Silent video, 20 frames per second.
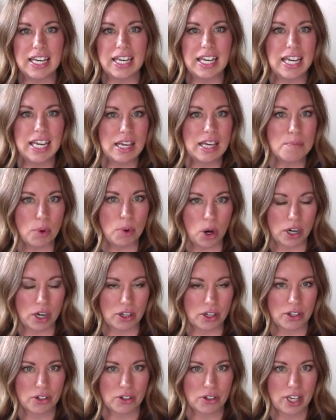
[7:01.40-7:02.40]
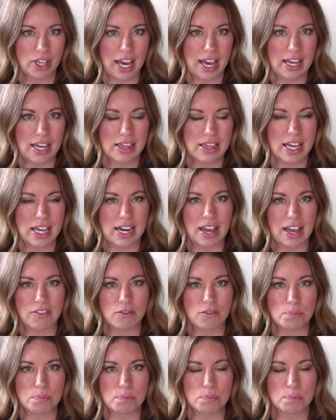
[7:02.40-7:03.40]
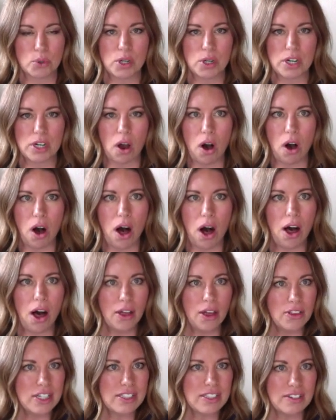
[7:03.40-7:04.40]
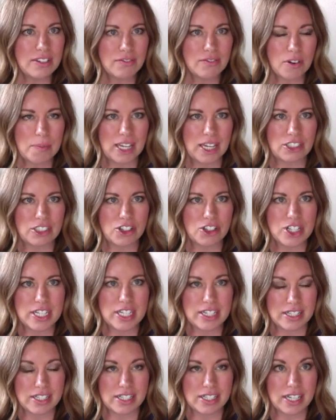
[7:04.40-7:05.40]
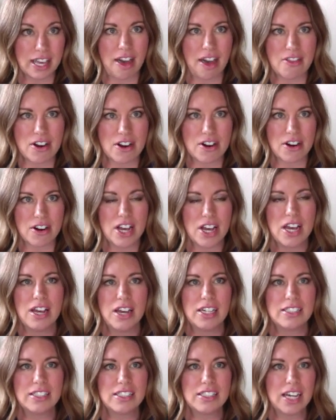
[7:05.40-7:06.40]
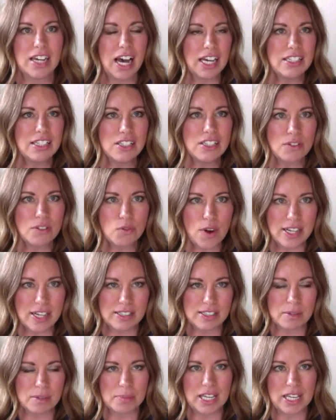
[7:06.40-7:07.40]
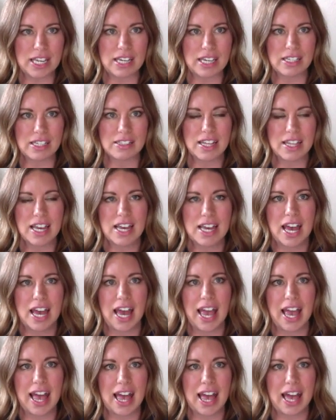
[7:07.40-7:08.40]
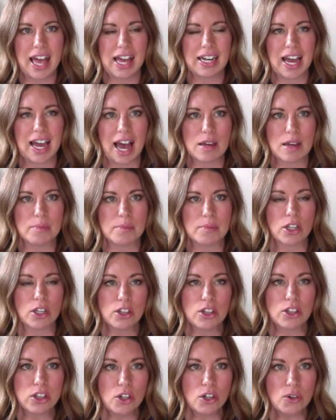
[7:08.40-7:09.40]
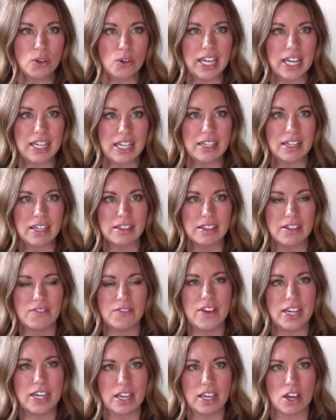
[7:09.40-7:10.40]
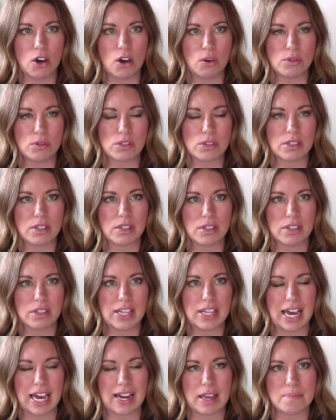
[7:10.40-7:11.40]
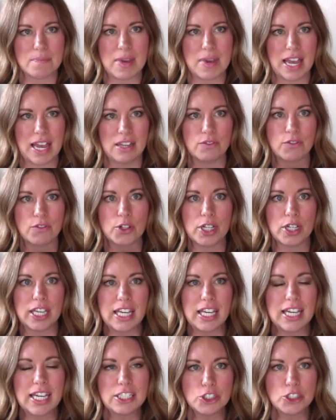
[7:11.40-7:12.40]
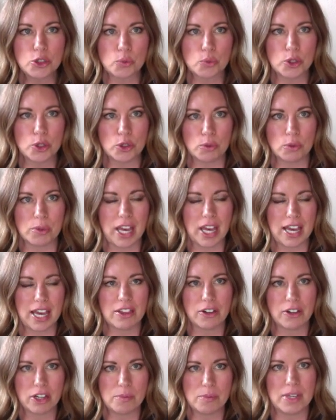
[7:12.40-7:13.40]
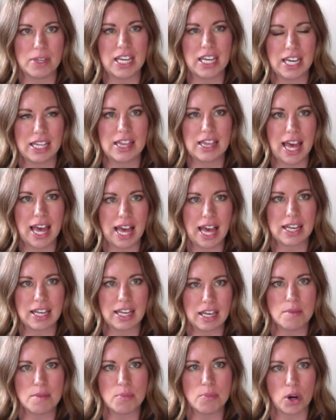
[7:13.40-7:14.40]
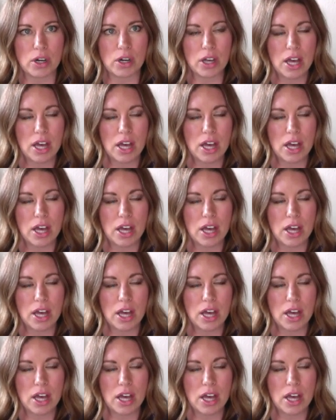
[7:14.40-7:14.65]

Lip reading: ebook, okay, that I've put all this information together, tons of recipes, and I'm including the videos that I made for each room, okay? They're going to be in that ebook,